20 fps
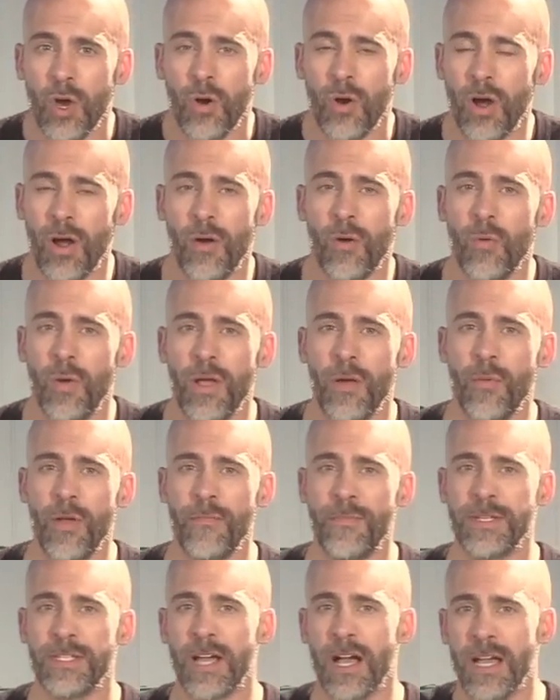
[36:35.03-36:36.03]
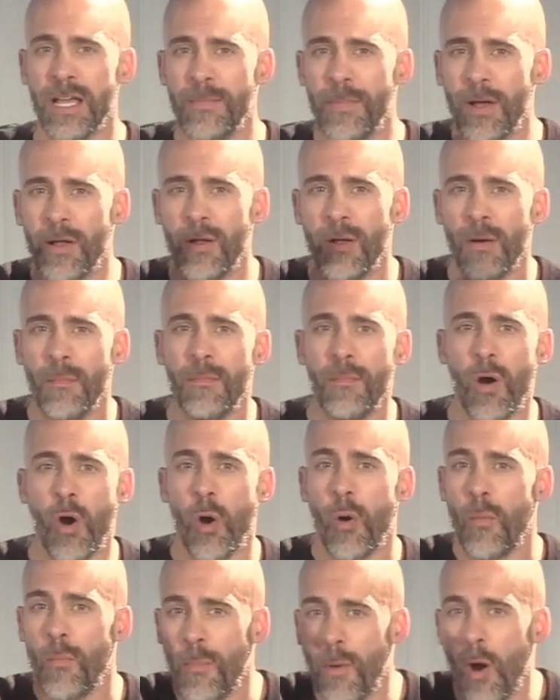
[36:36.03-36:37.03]
We've been talking about
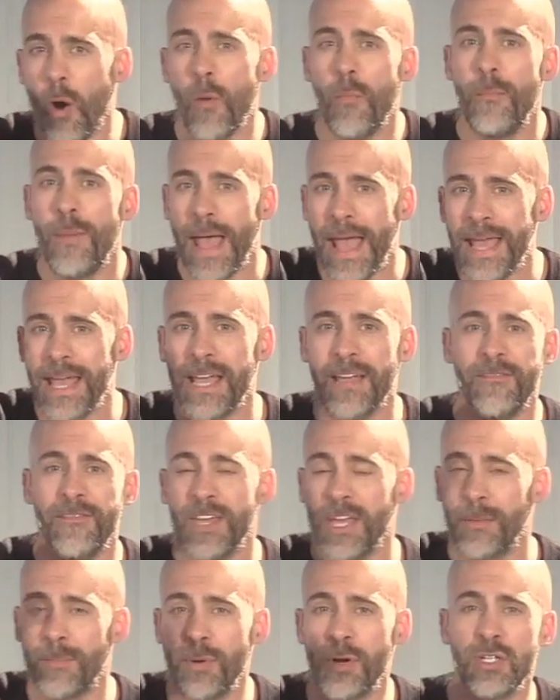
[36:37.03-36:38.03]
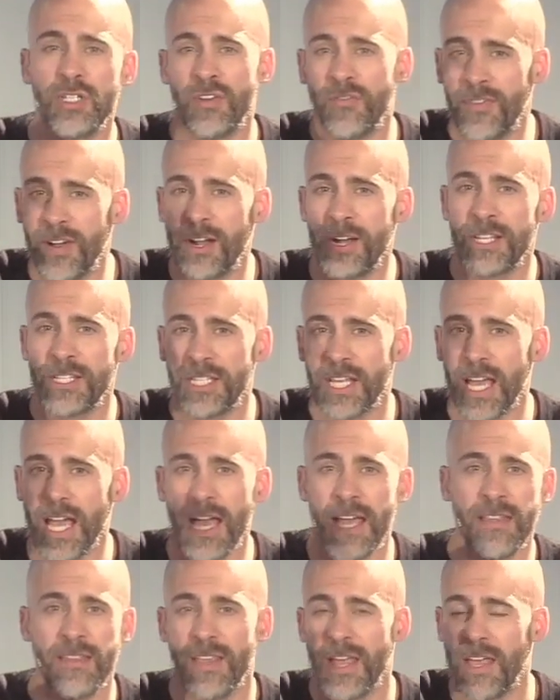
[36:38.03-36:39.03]
obeying via perseverance
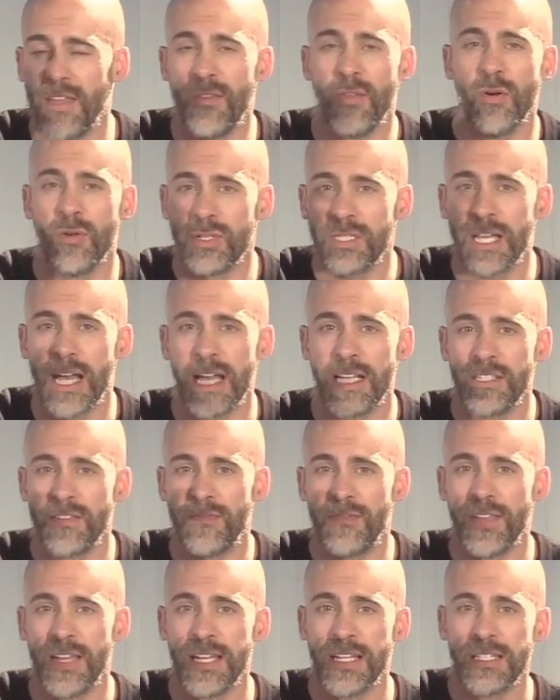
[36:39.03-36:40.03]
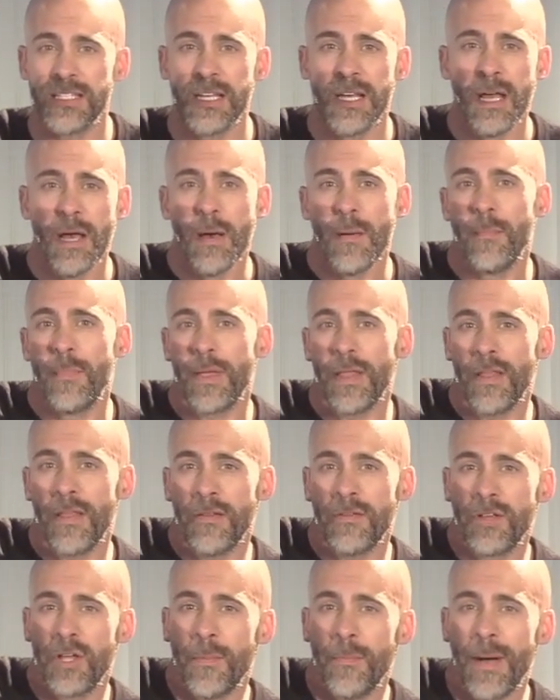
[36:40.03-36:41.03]
and those kinds of things,
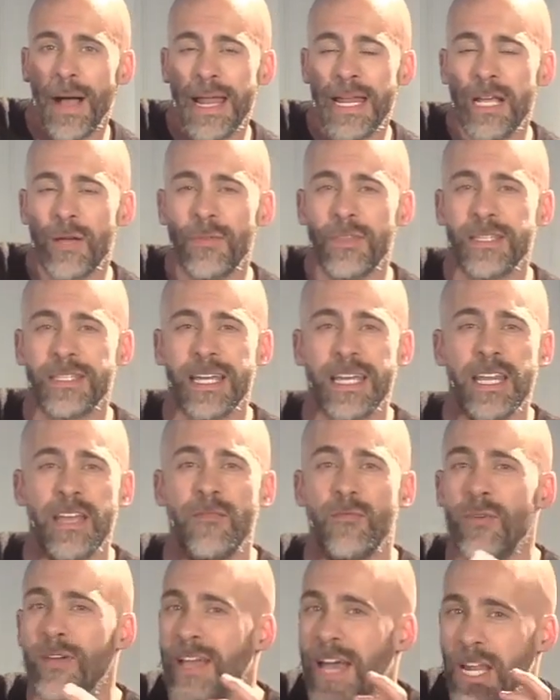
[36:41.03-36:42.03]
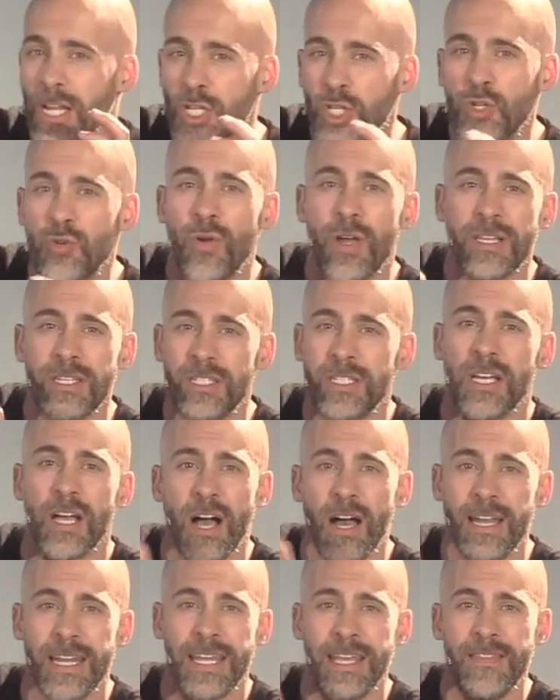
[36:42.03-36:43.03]
but combining it with this idea of we got to trust
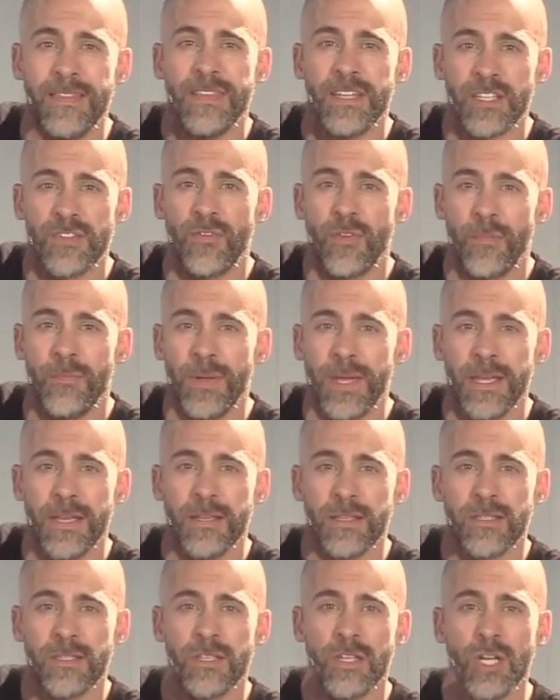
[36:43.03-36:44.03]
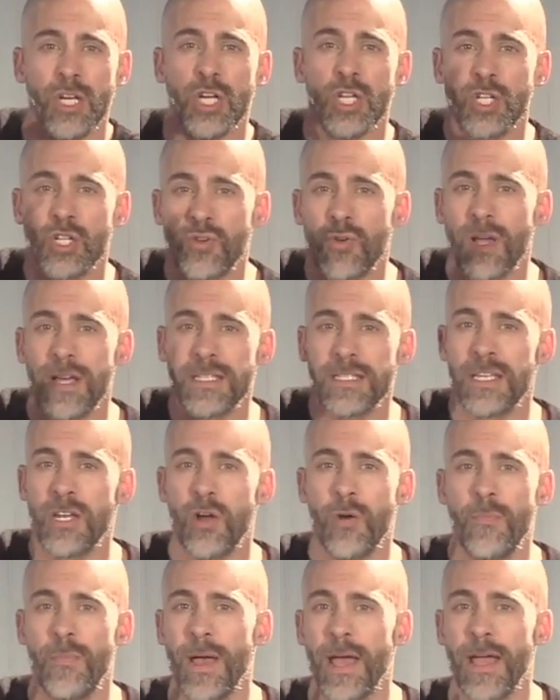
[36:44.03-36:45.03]
God in this for peace. Trust and
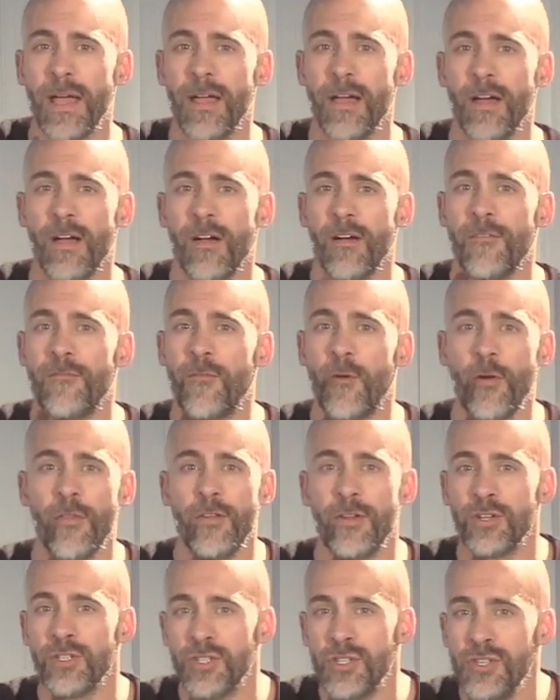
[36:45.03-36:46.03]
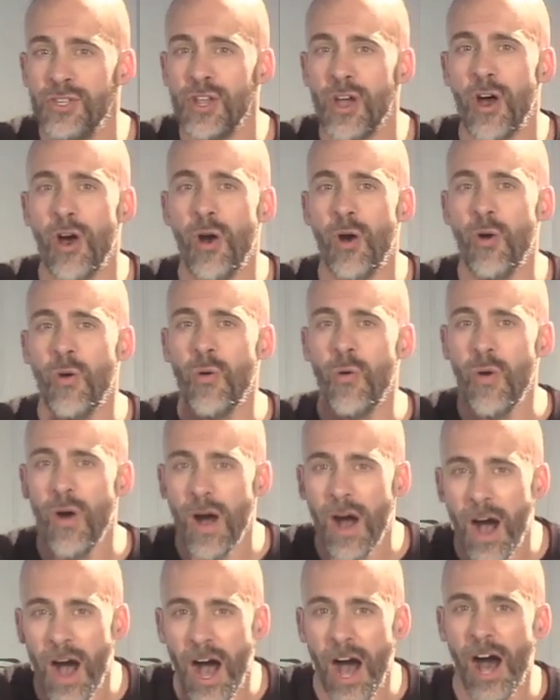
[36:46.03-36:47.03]
obey, for there's no
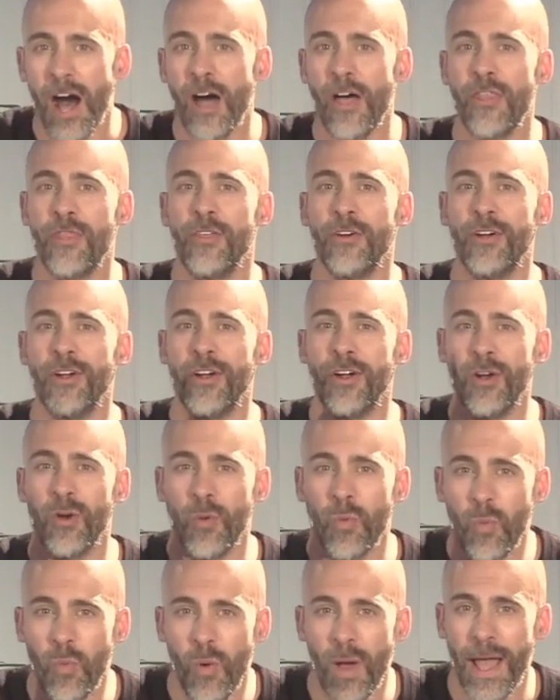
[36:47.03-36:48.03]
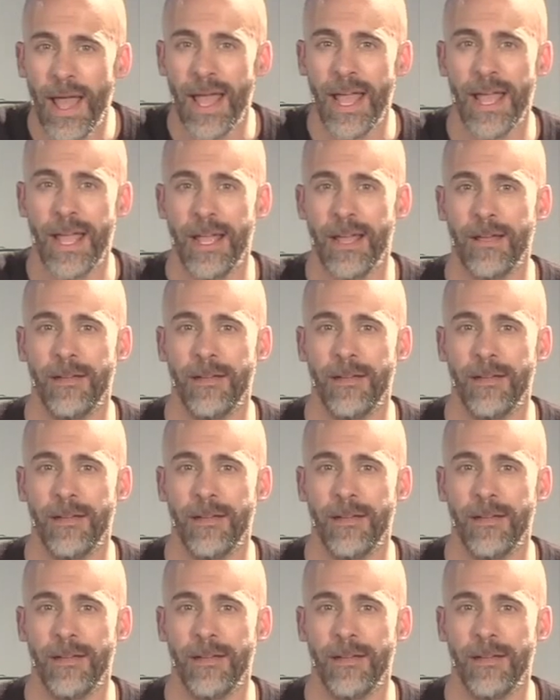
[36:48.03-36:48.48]
other way.